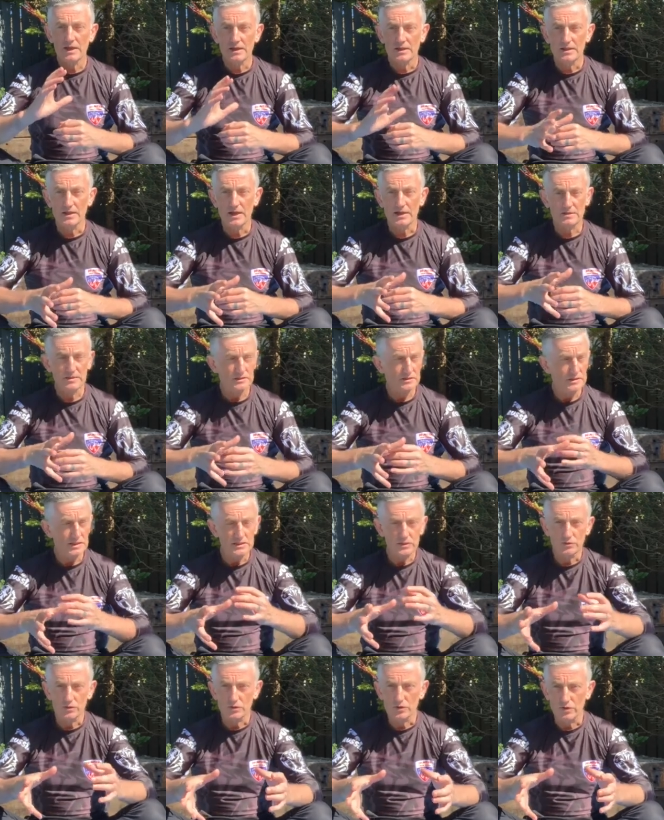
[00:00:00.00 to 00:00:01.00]
The
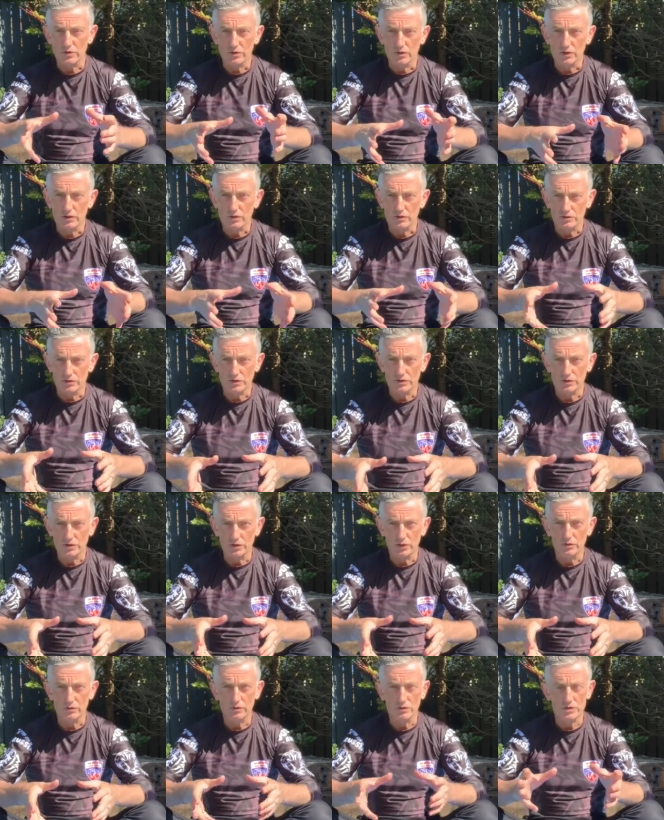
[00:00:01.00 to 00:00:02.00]
exercise we're going to
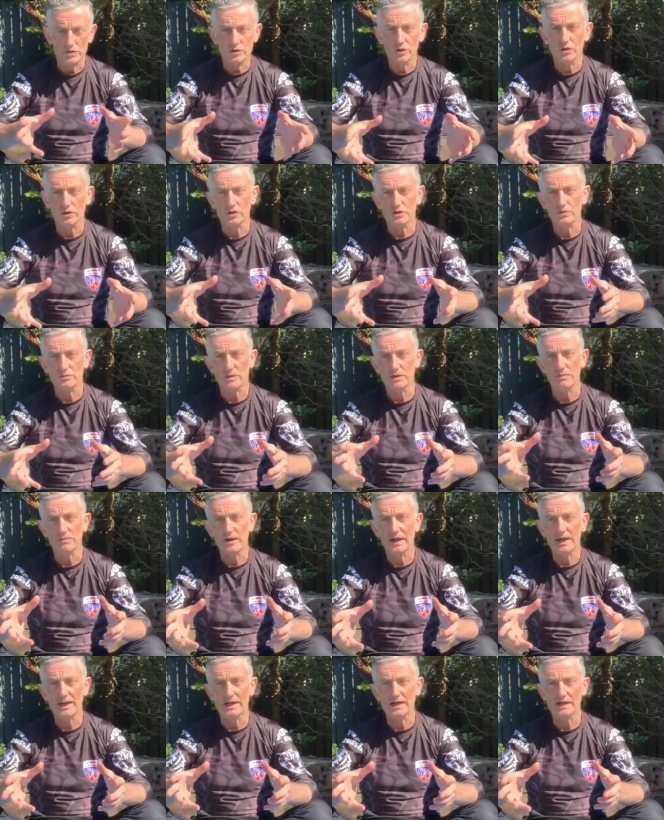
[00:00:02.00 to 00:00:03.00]
do was taught to me
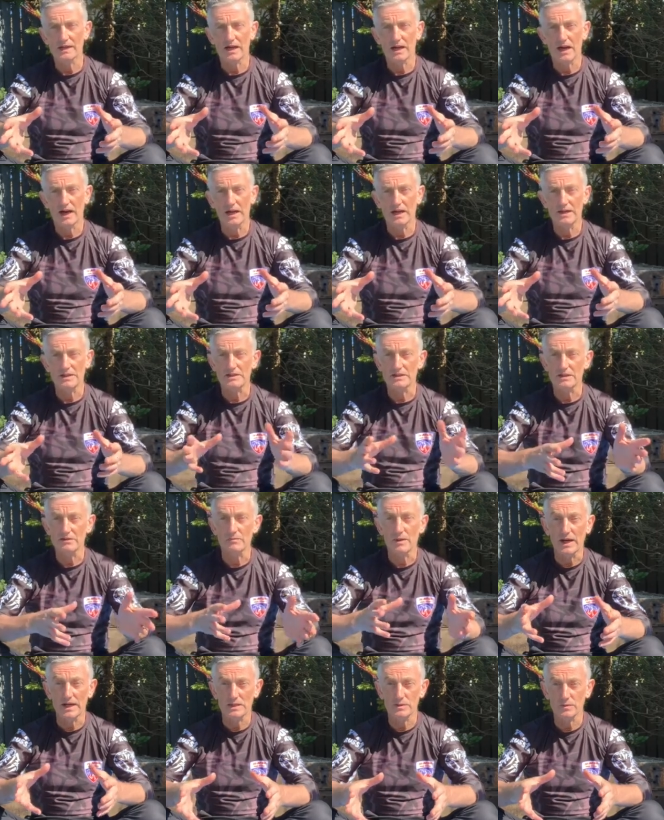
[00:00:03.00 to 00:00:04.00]
by Steve
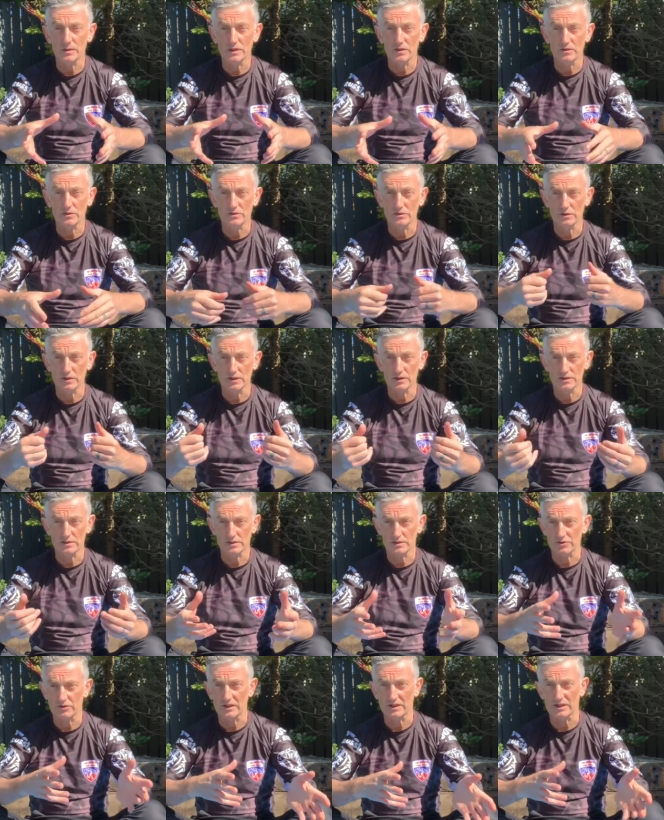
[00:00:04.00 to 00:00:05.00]
Maxwell, who is a
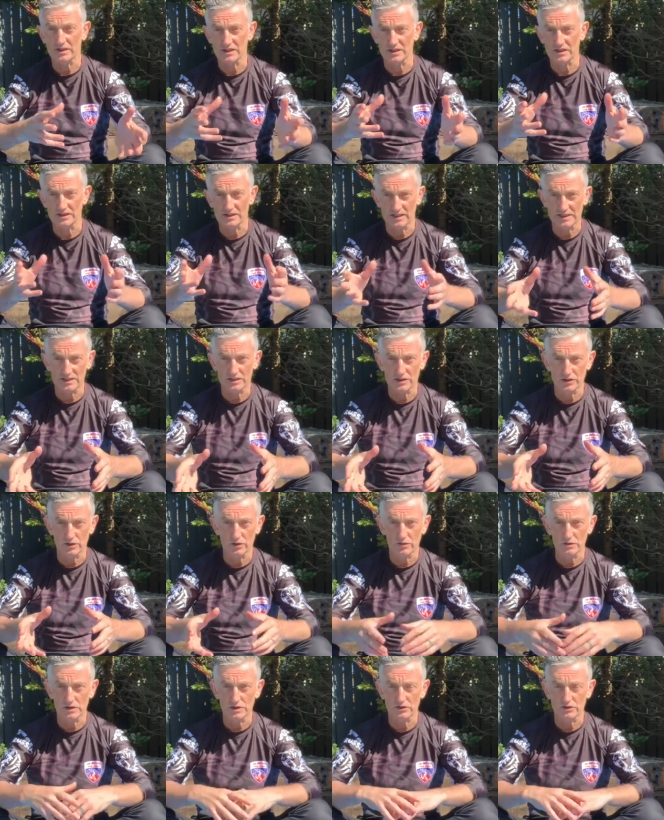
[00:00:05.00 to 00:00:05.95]
strength and conditioning coach.